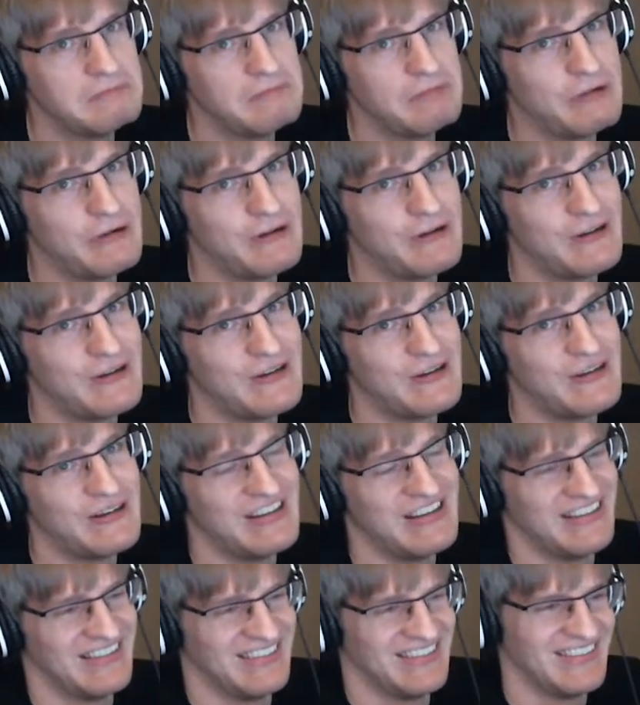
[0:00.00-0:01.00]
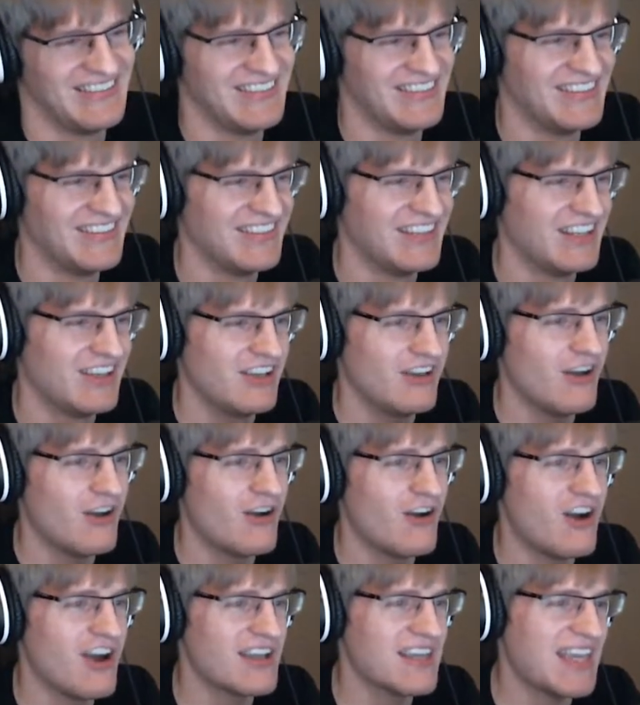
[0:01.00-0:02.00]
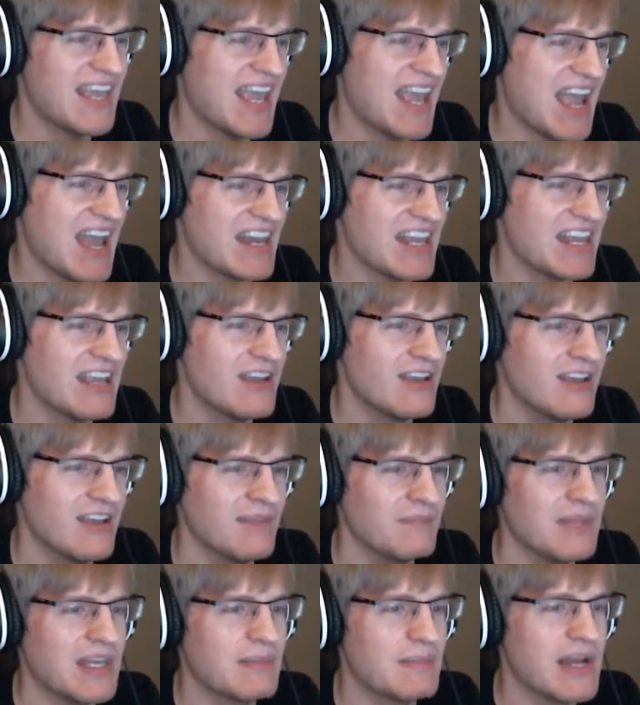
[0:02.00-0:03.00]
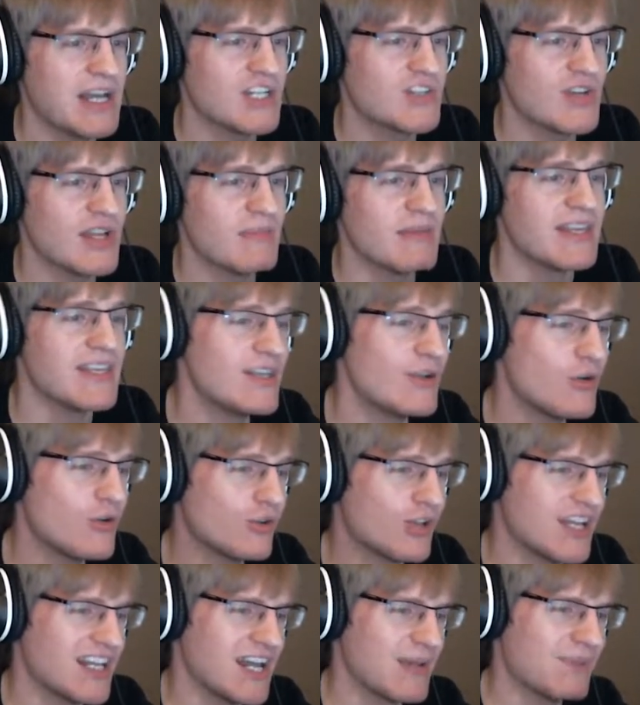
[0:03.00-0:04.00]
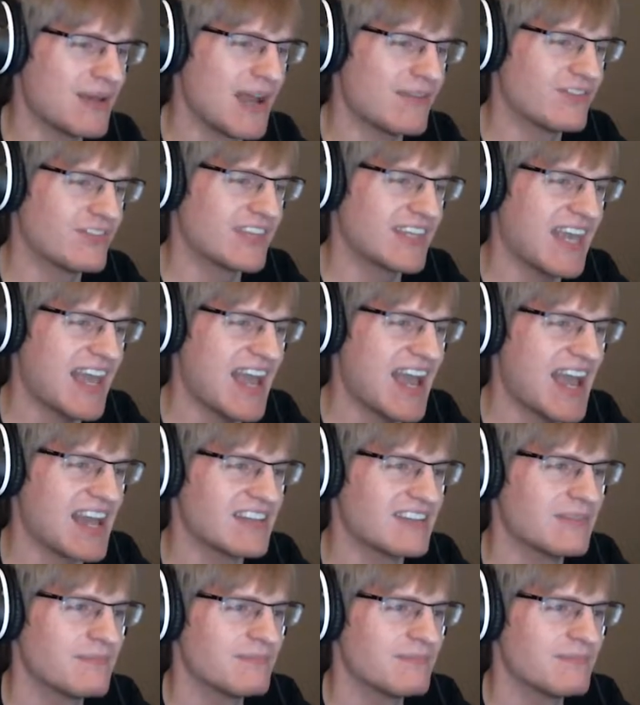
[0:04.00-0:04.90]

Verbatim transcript: Aww. Aw, Caddy. And in my dream, you clean up after the cat.